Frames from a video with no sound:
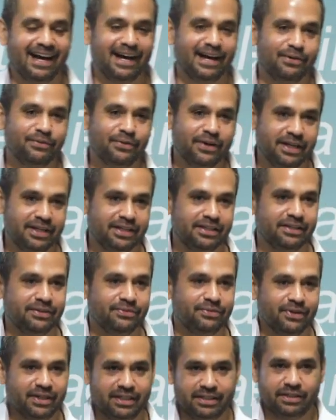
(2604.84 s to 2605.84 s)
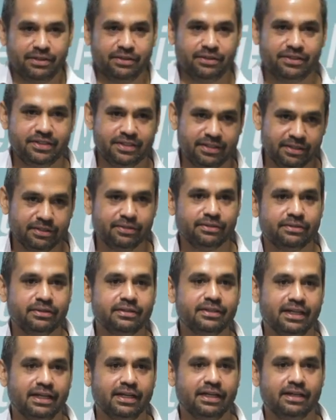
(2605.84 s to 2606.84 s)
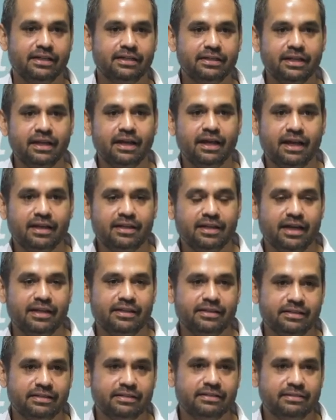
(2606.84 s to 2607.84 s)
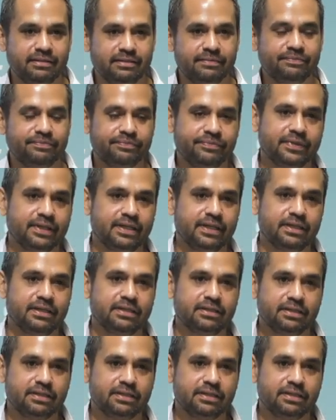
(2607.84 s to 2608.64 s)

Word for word: uh, what you, what you deal? Yeah. And Absolutely. Yeah. yeah.